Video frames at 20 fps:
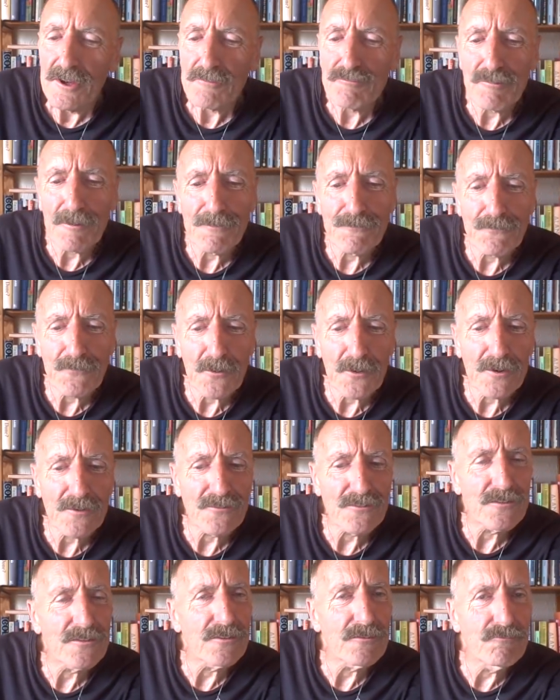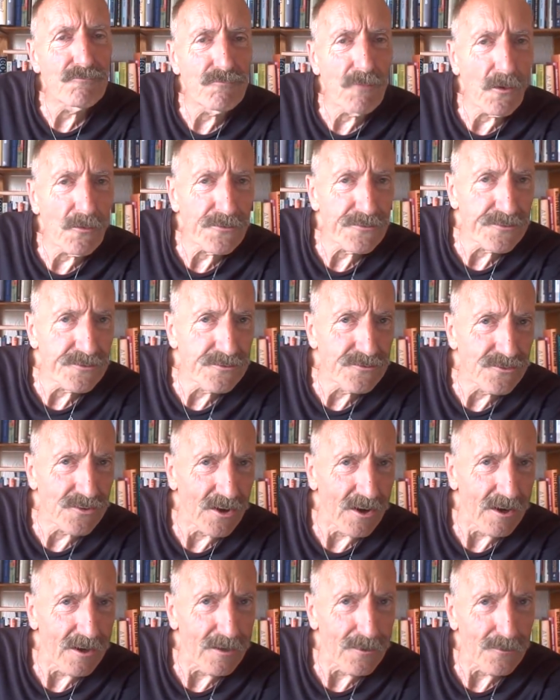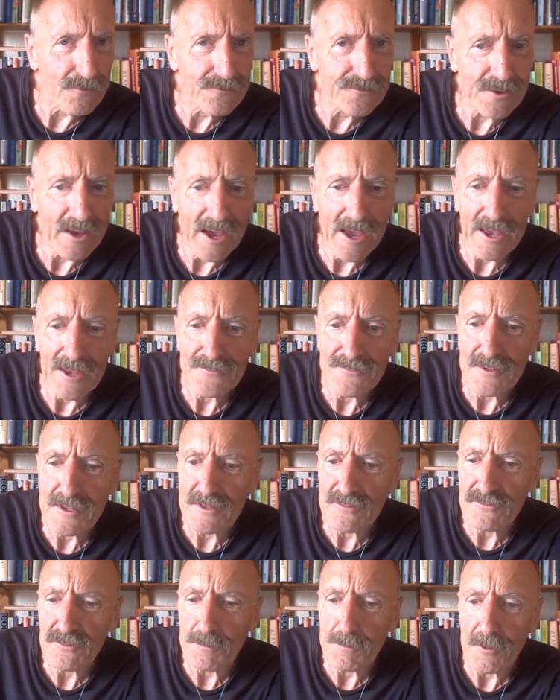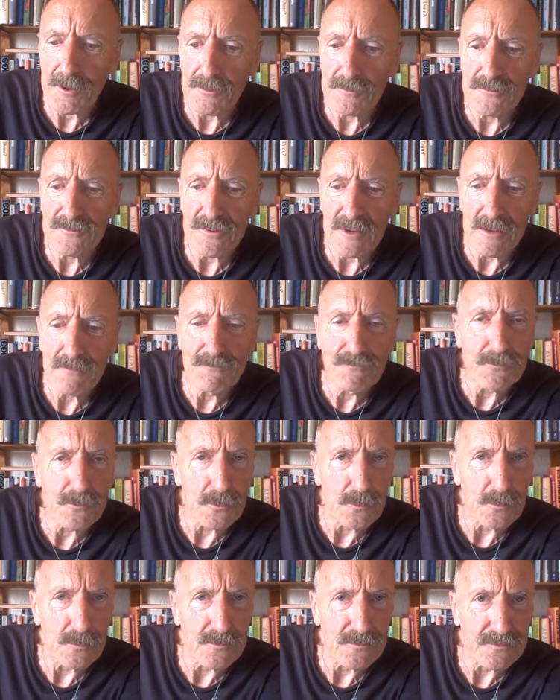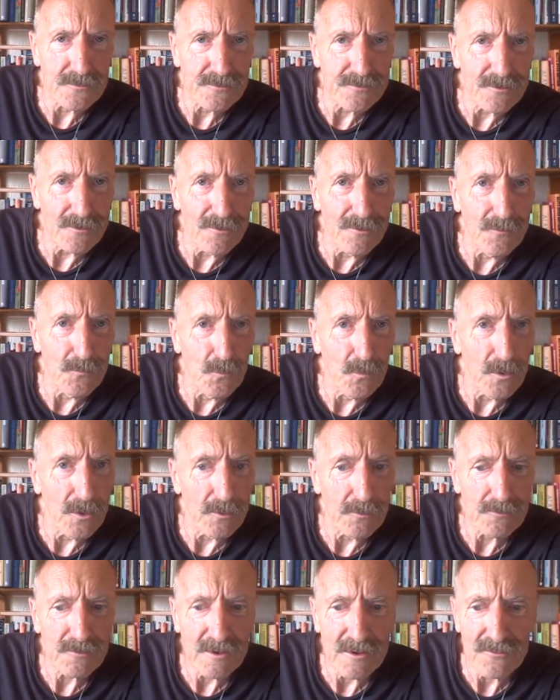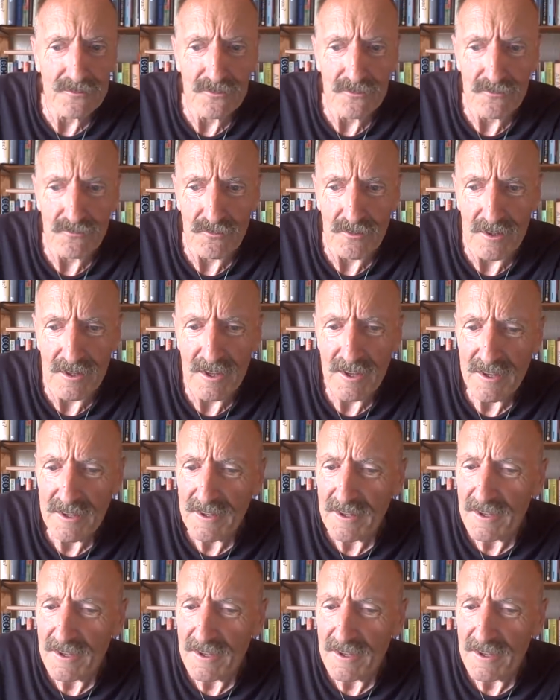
refer to the Rothschilds and their supposed influence on world history.